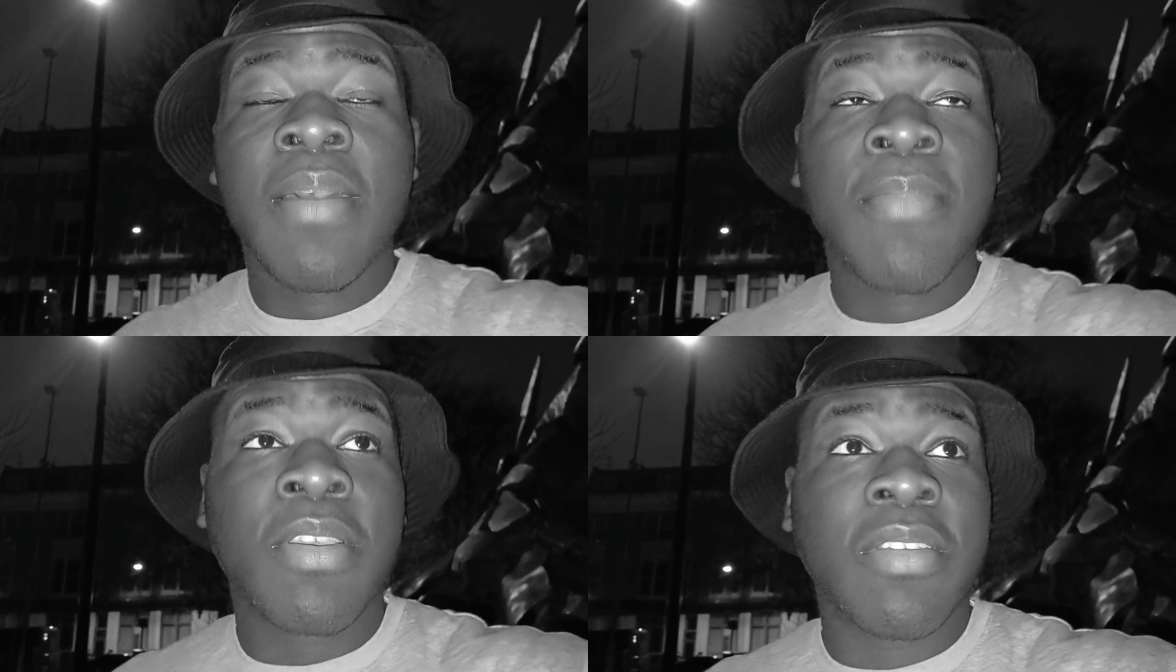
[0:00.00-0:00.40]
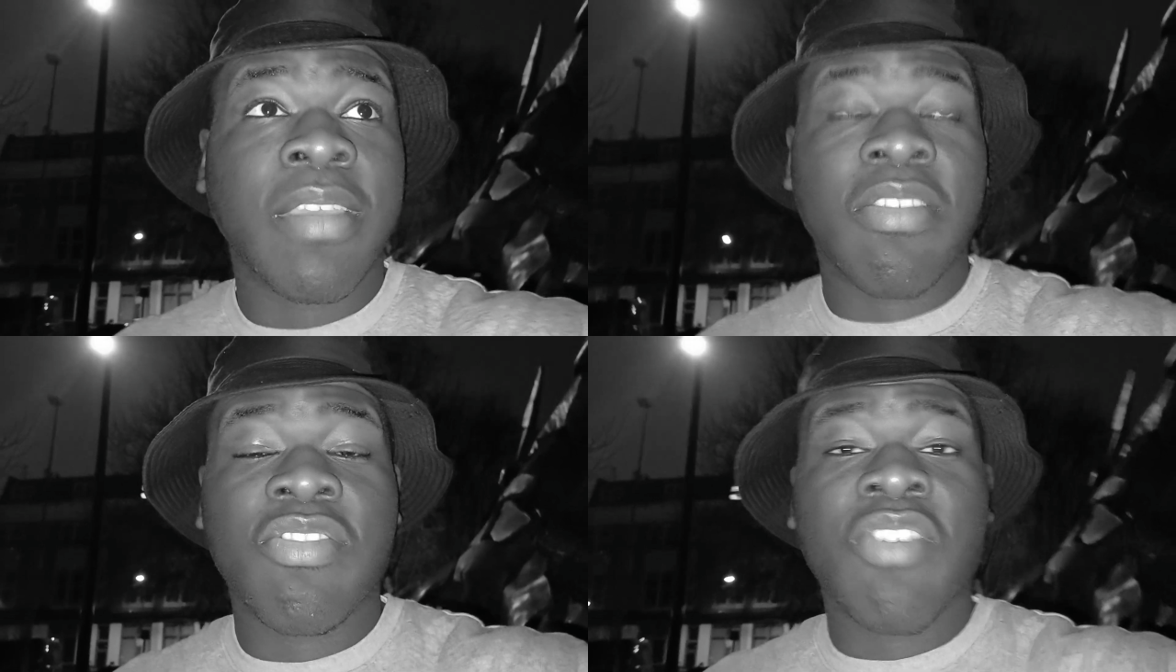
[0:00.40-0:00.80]
because
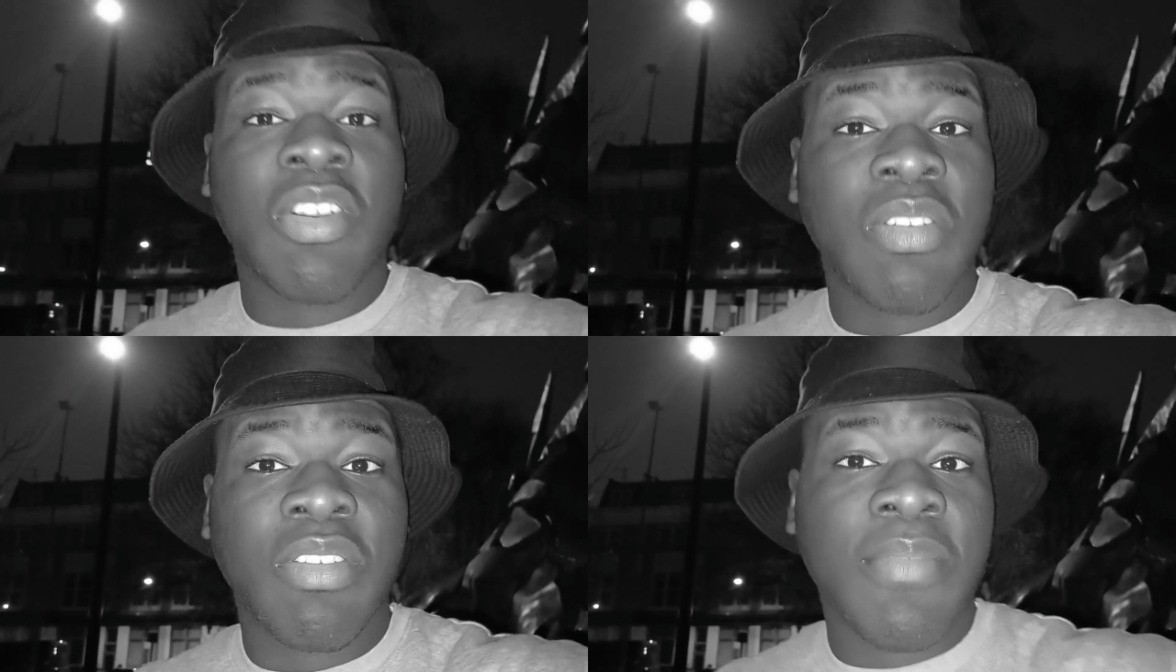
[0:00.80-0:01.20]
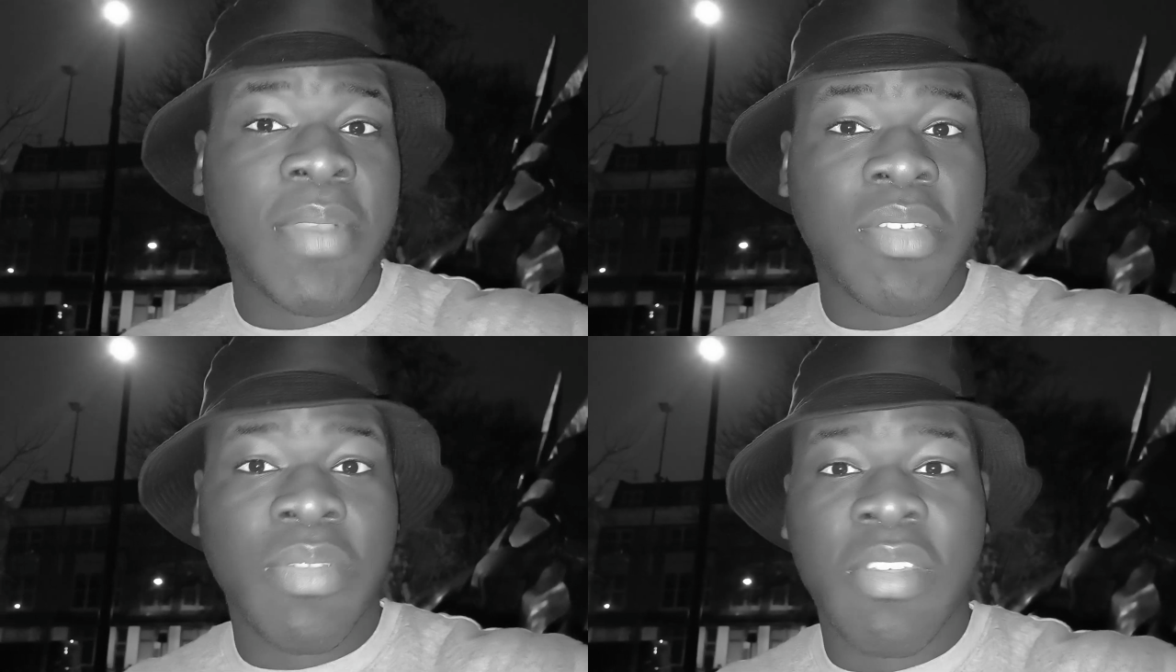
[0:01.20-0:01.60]
I struggled so
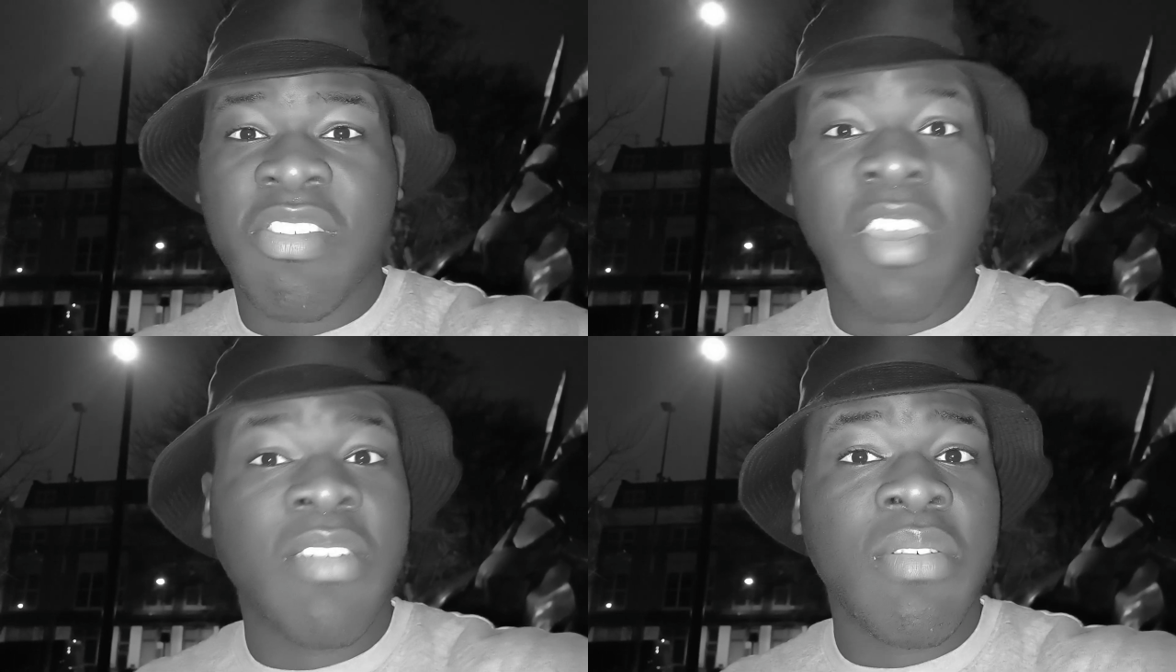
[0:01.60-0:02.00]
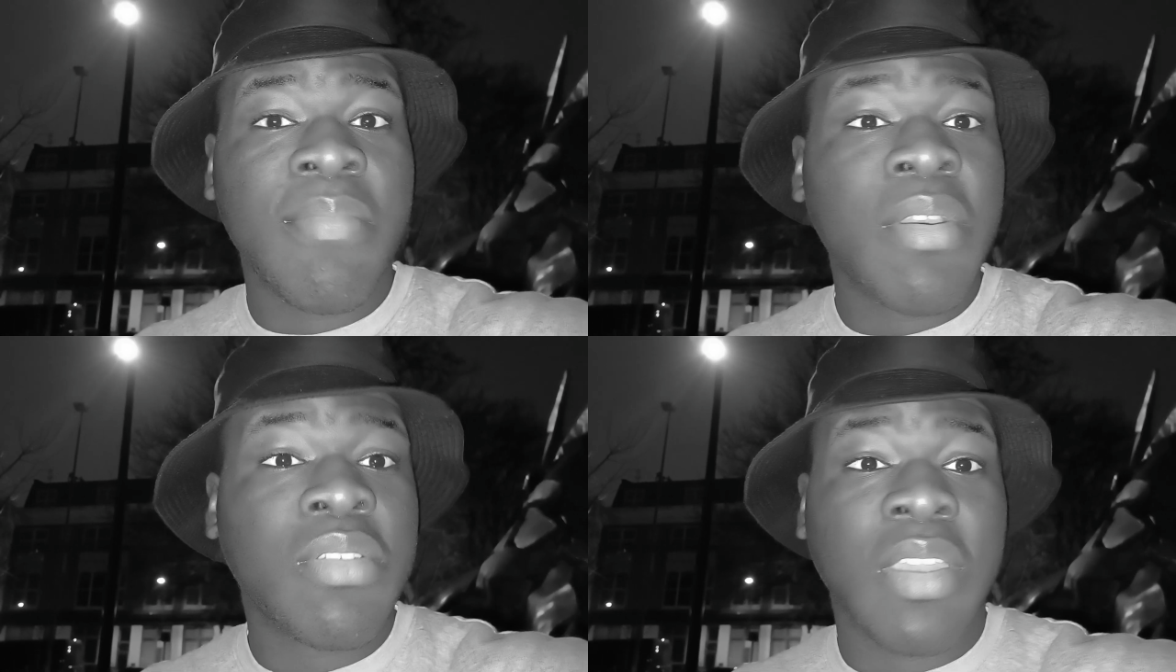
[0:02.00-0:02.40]
much with this channel and
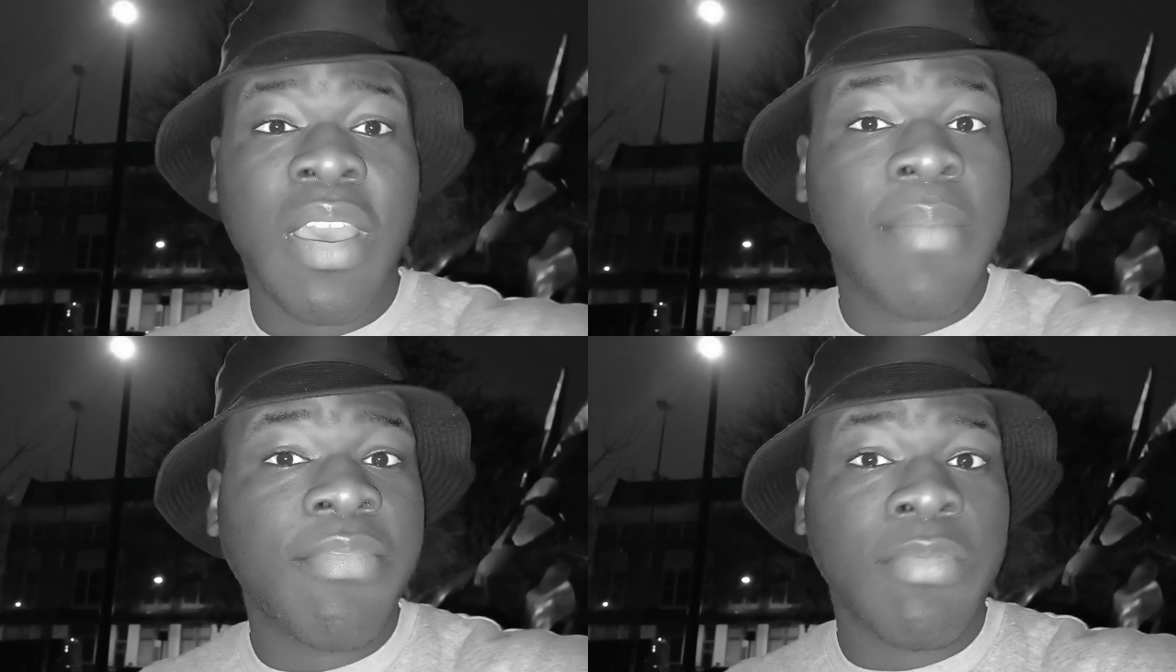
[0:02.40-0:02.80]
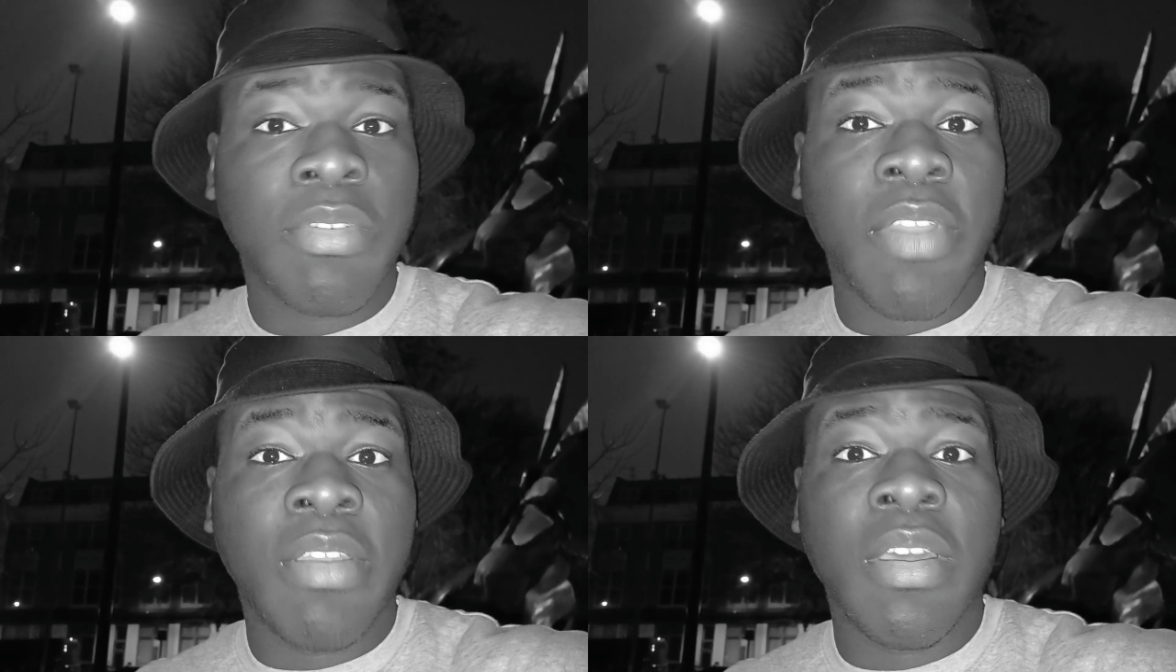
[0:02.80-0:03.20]
building it up from the
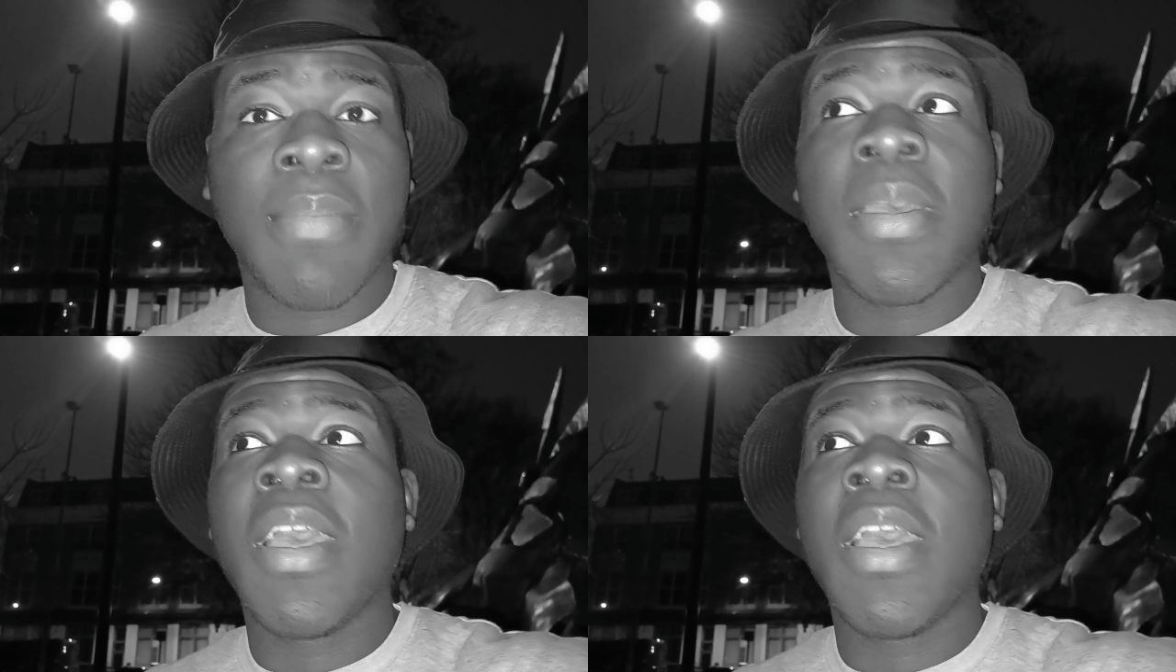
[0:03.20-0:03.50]
ground up.